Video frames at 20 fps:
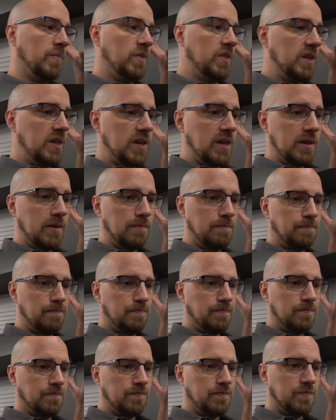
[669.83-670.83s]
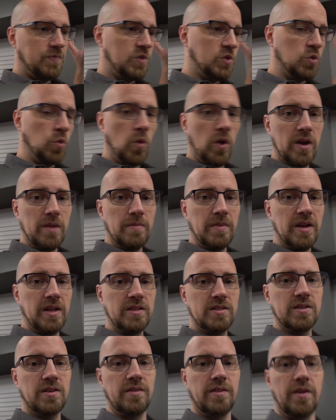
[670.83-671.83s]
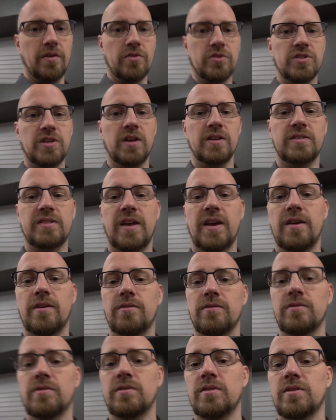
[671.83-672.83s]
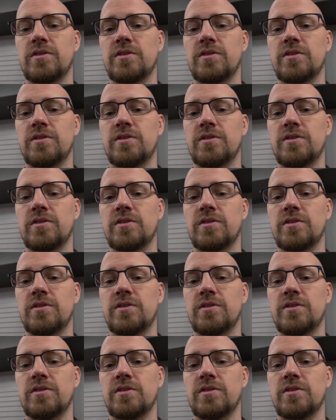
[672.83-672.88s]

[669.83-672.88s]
the 20 minutes to the other side of town,